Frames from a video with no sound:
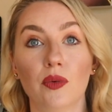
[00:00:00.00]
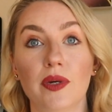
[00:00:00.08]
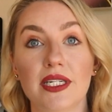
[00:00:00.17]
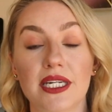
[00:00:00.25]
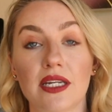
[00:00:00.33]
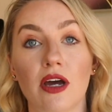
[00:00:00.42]

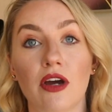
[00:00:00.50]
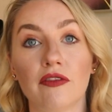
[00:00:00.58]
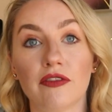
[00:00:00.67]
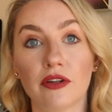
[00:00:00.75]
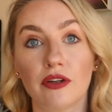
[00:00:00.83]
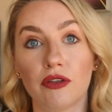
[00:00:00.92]
we did
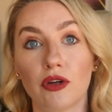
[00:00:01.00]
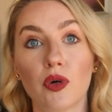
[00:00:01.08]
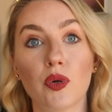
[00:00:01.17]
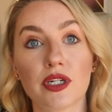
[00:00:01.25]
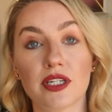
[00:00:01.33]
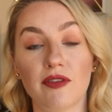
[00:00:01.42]
over the
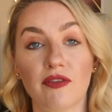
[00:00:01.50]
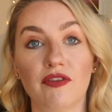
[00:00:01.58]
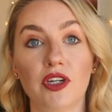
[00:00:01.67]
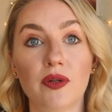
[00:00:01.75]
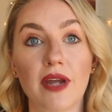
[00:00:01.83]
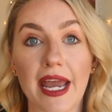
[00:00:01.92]
course of a
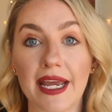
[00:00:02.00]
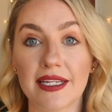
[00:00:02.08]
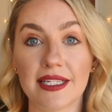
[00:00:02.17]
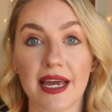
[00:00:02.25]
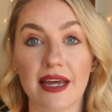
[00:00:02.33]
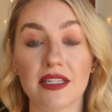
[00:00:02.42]
few
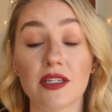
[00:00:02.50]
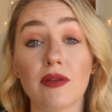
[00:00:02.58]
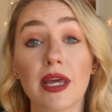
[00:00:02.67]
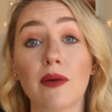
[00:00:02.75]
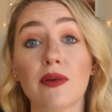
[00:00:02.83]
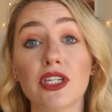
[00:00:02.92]
days. So
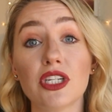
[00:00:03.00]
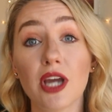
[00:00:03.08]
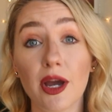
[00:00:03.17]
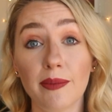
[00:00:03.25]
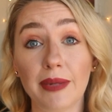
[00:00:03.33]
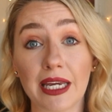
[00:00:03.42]
they would
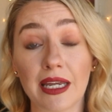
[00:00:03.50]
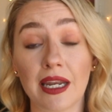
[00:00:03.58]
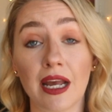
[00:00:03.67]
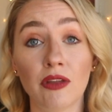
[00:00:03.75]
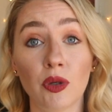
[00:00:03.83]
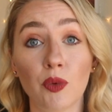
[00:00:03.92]
come
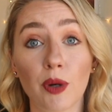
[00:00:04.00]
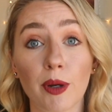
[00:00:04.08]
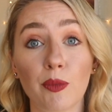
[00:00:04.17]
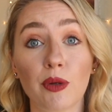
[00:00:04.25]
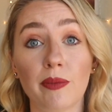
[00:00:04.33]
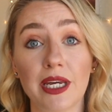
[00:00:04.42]
in and the
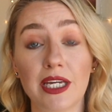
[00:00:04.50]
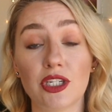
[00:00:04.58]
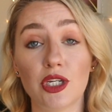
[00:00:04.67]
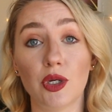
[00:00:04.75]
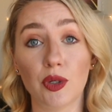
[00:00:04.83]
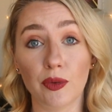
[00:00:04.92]
warm-up would be
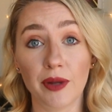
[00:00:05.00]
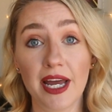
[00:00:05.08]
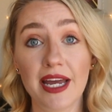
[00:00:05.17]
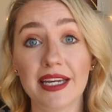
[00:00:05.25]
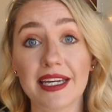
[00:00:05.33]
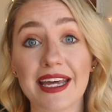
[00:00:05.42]
to
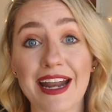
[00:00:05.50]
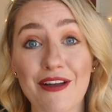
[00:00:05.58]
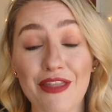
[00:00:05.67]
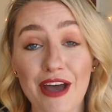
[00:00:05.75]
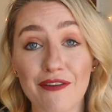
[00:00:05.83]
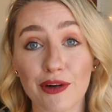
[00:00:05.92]
get
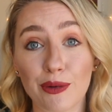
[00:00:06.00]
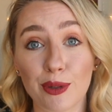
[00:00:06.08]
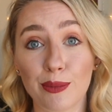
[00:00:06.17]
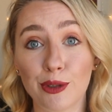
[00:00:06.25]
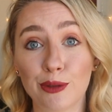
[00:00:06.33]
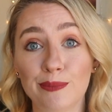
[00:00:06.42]
out that
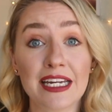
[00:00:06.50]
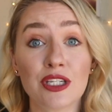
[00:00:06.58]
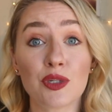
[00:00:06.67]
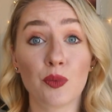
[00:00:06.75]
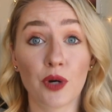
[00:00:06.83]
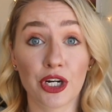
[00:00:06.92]
foldable
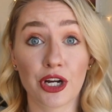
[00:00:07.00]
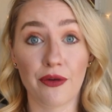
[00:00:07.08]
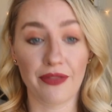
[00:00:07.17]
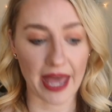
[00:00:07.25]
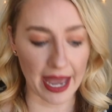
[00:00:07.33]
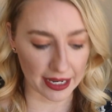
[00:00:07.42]
and work
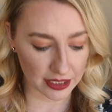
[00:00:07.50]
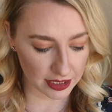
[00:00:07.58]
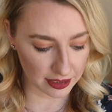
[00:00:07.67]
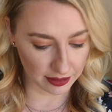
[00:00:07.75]
on that.